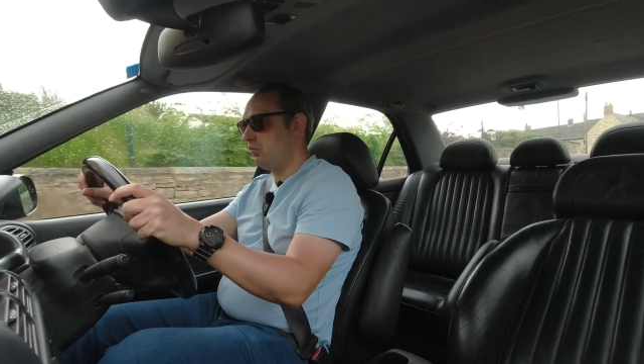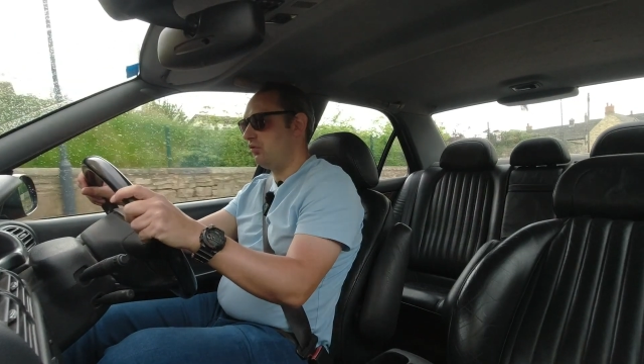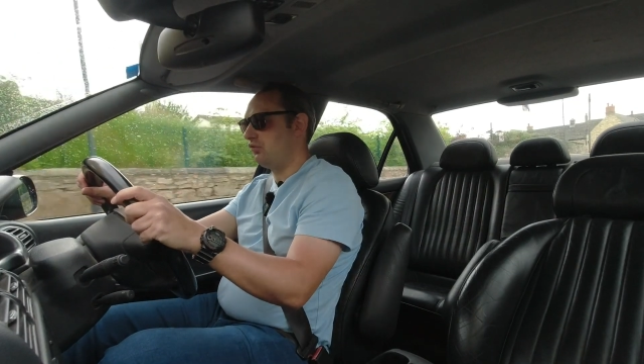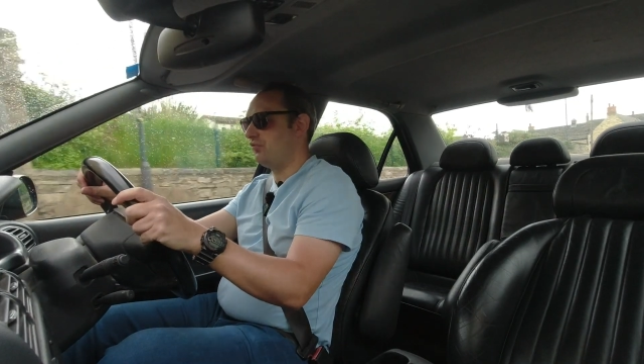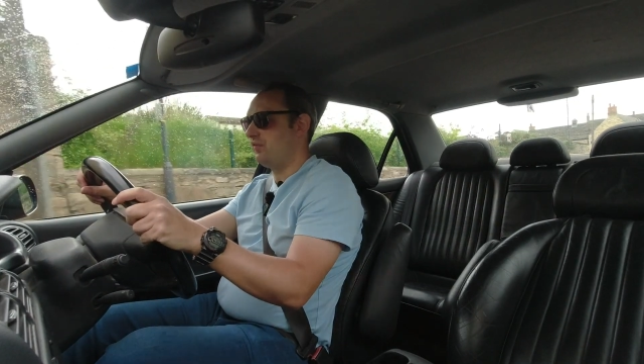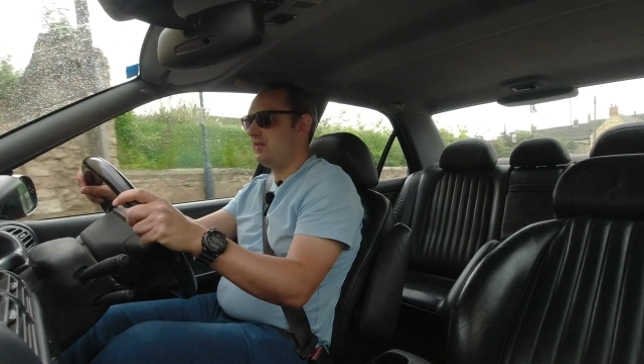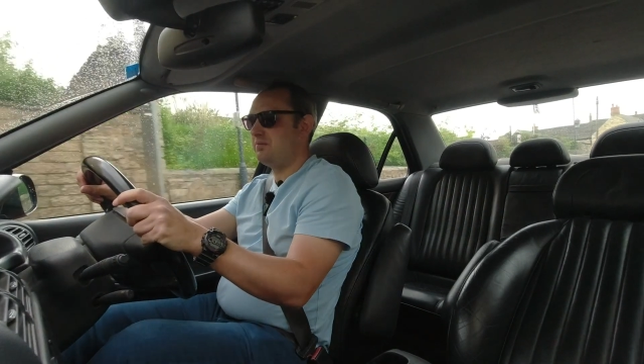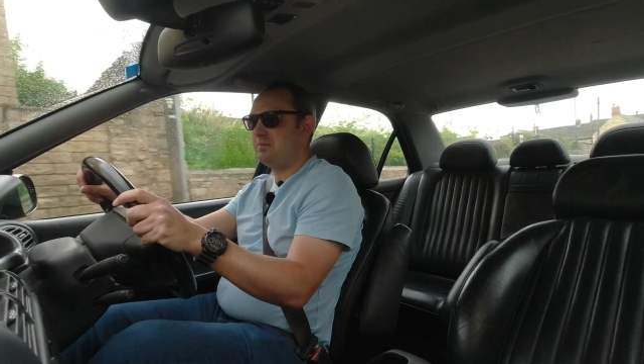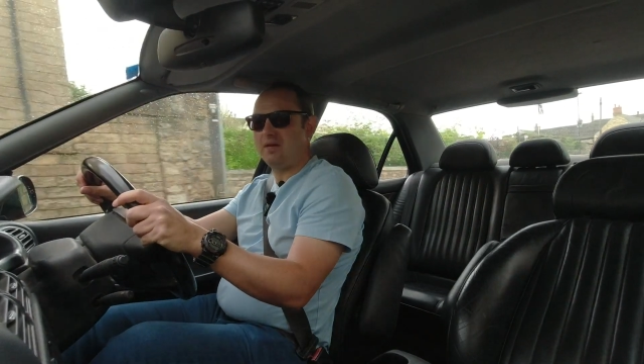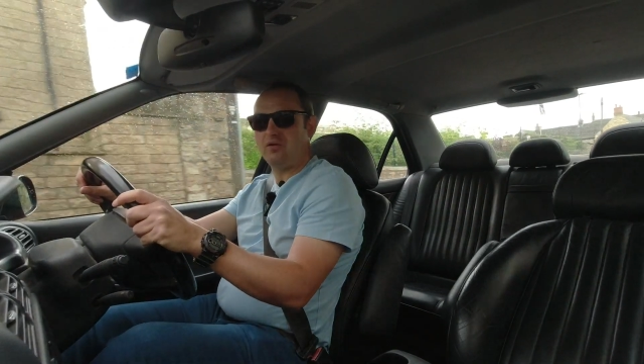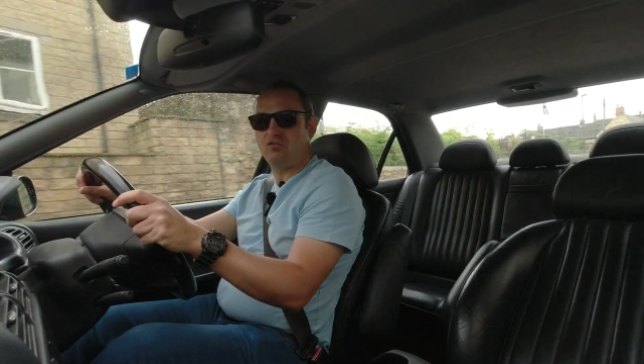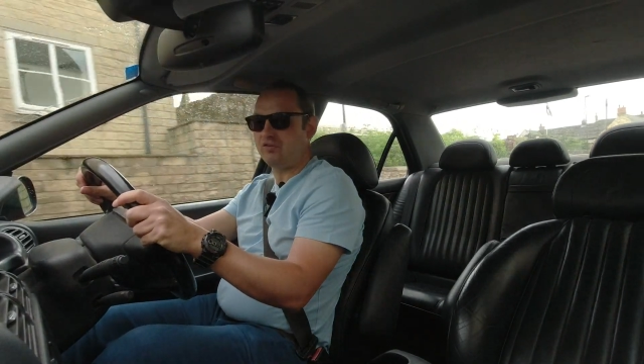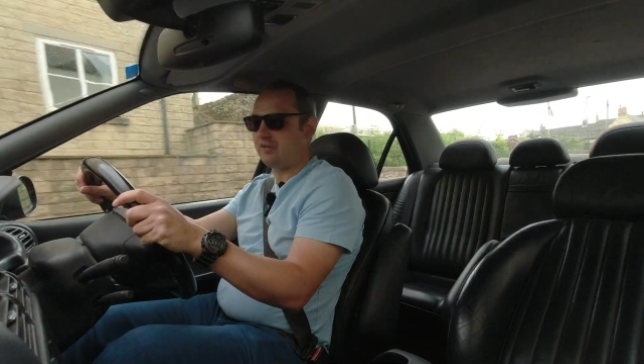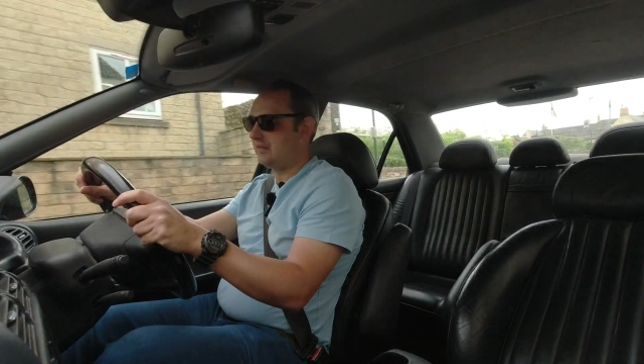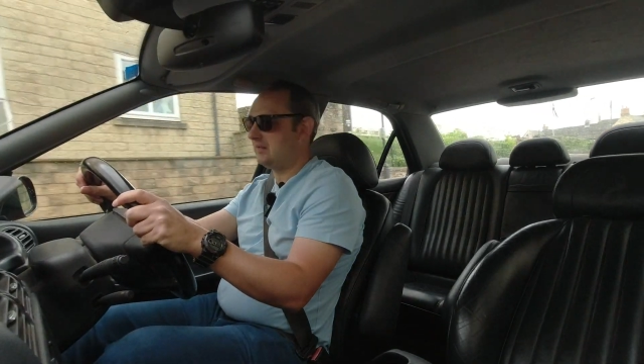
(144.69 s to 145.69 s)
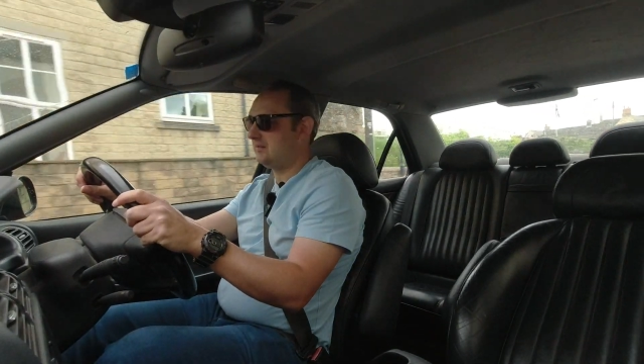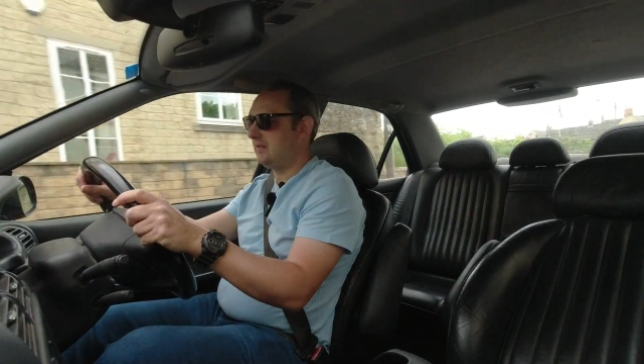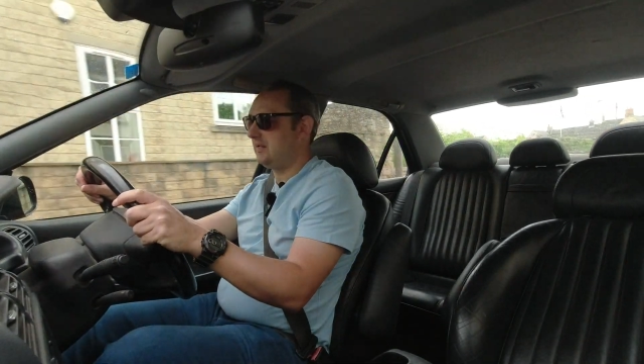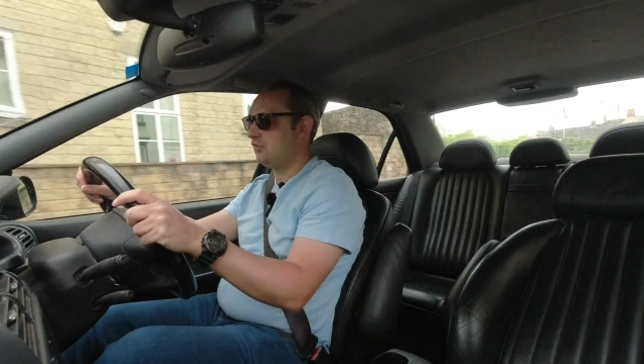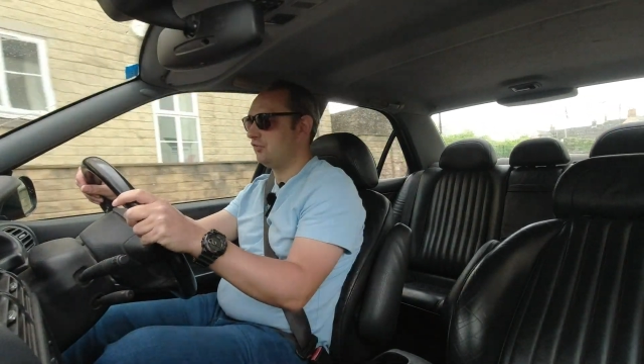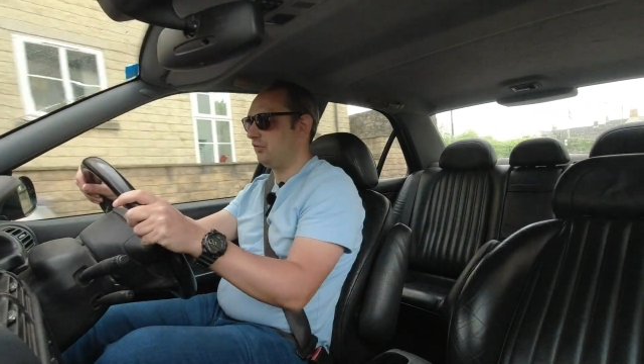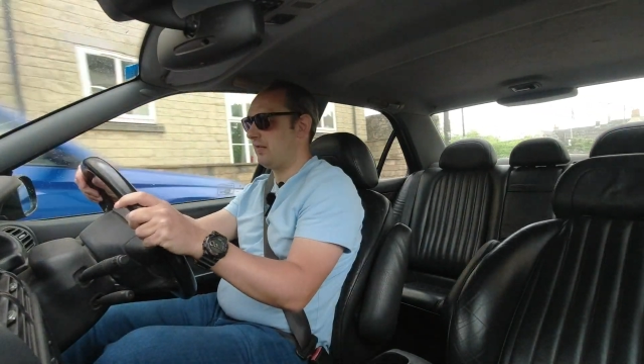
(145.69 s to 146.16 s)
was the best-selling
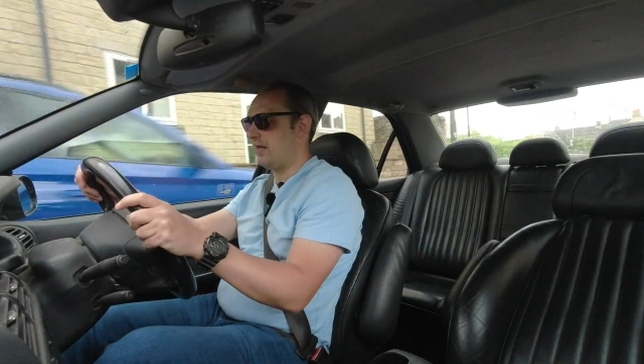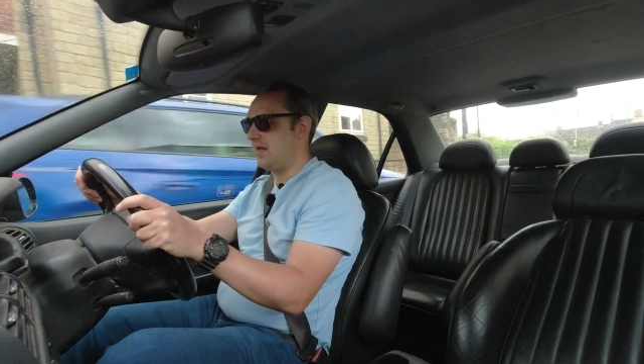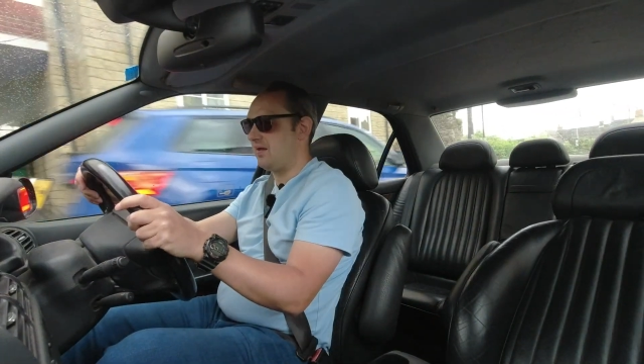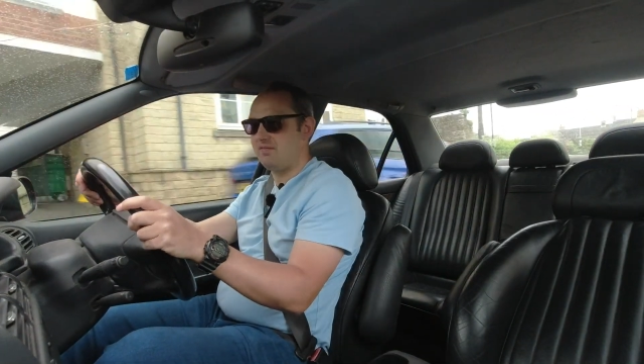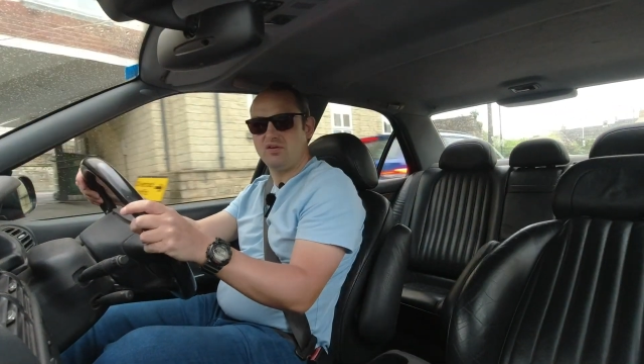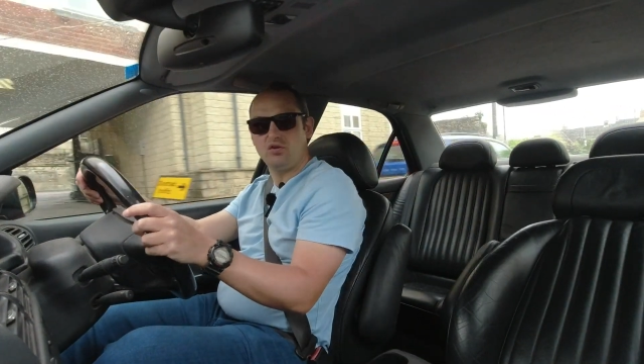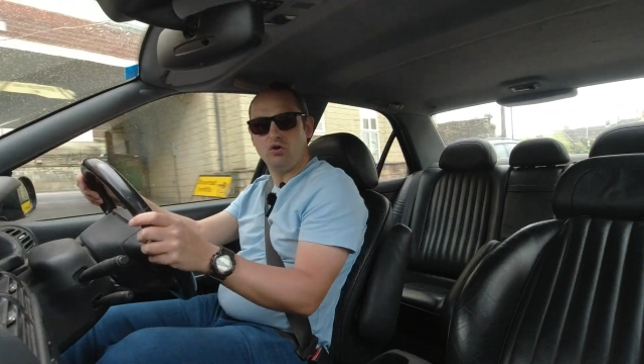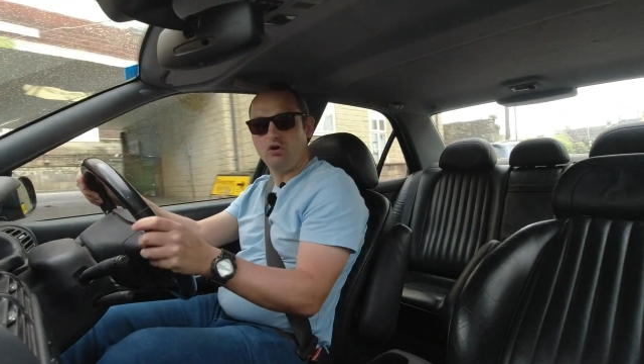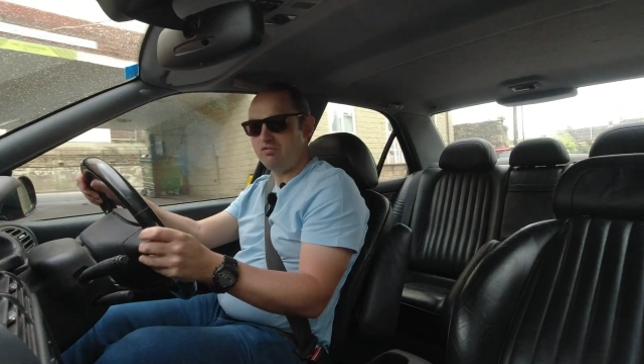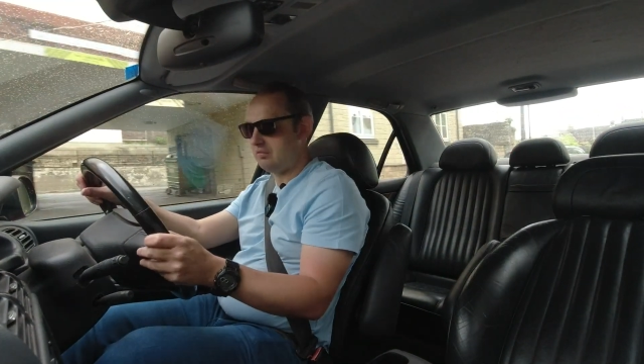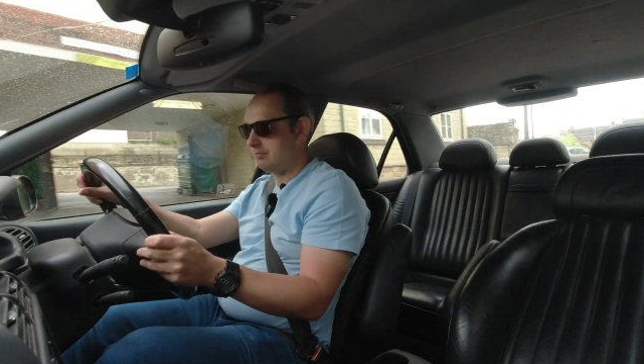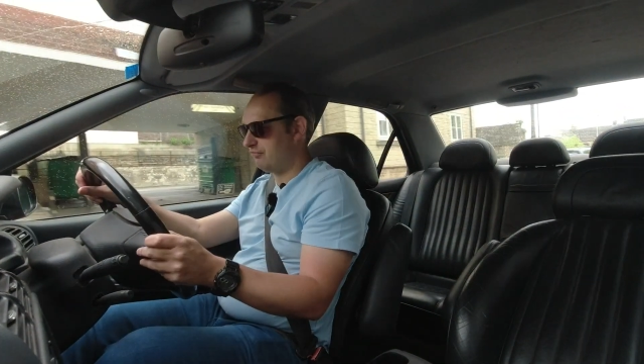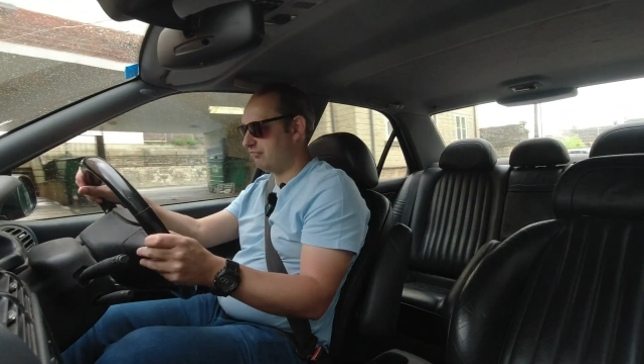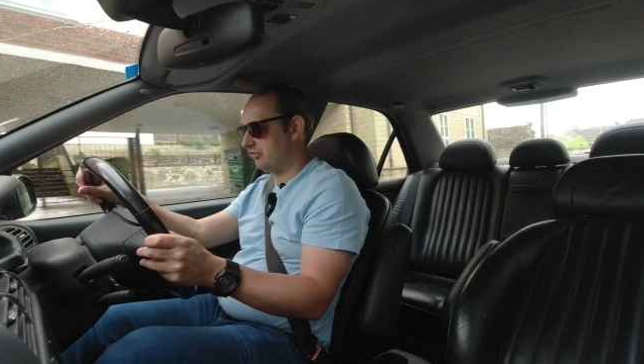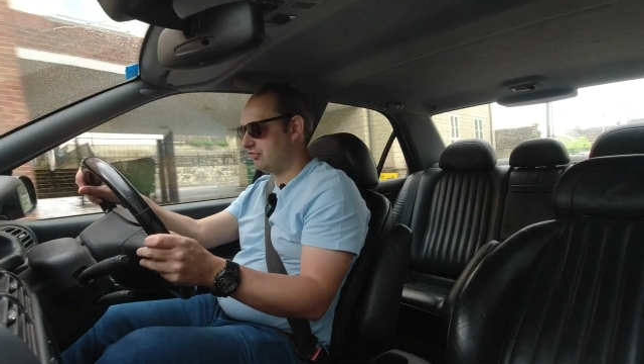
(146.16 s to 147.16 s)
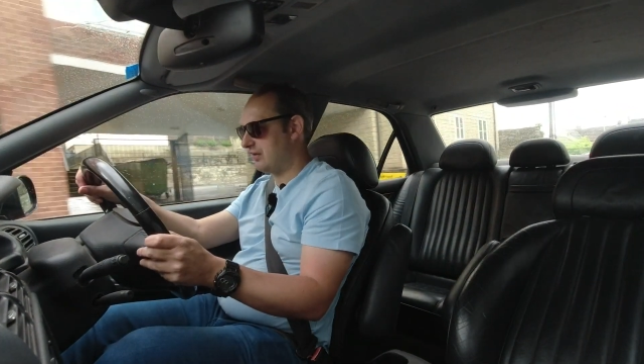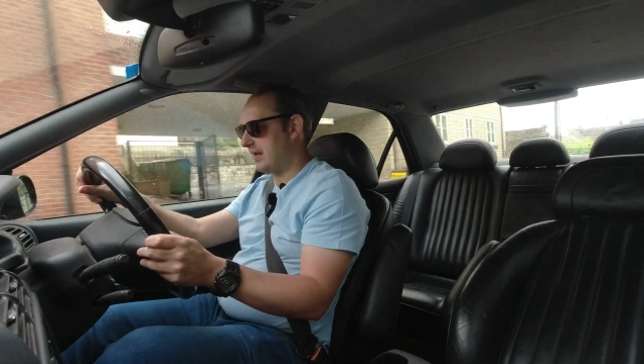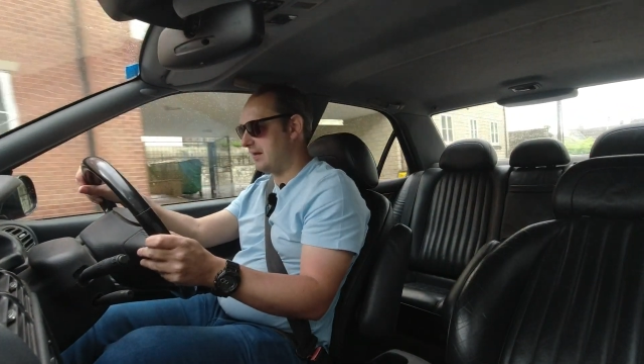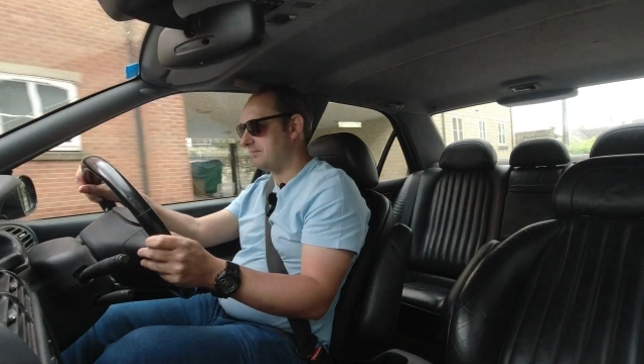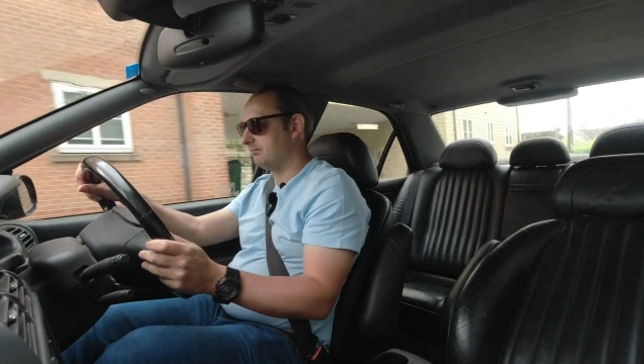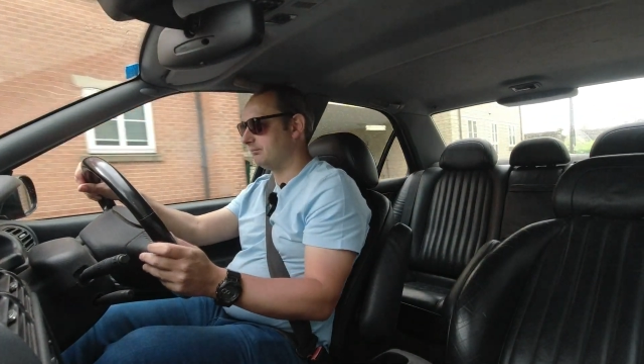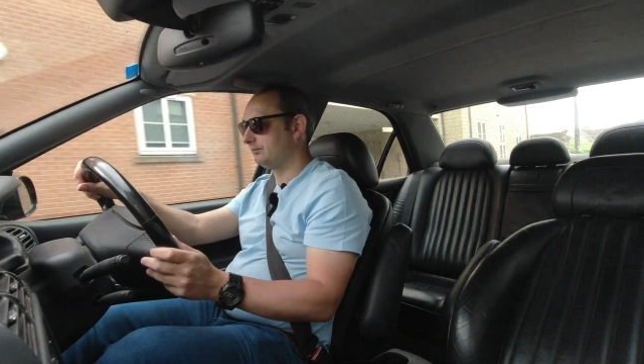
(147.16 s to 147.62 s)
diesel car in Europe for a
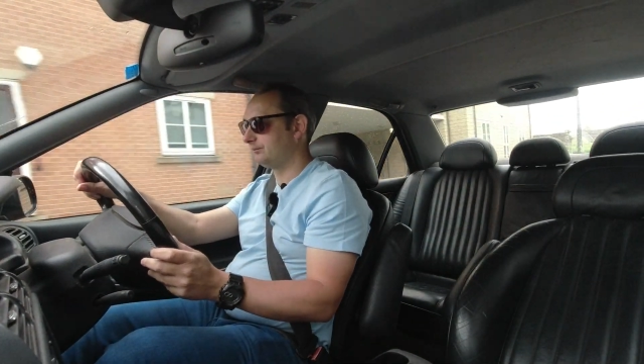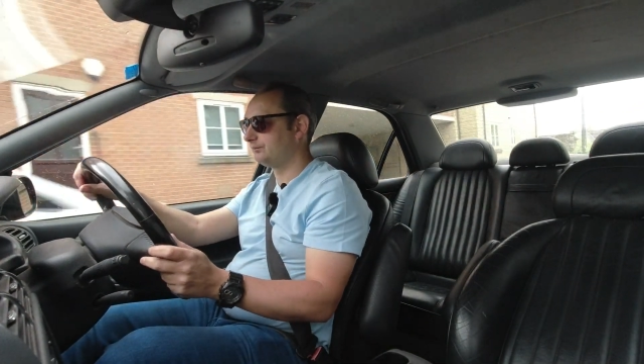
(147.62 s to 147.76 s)
time.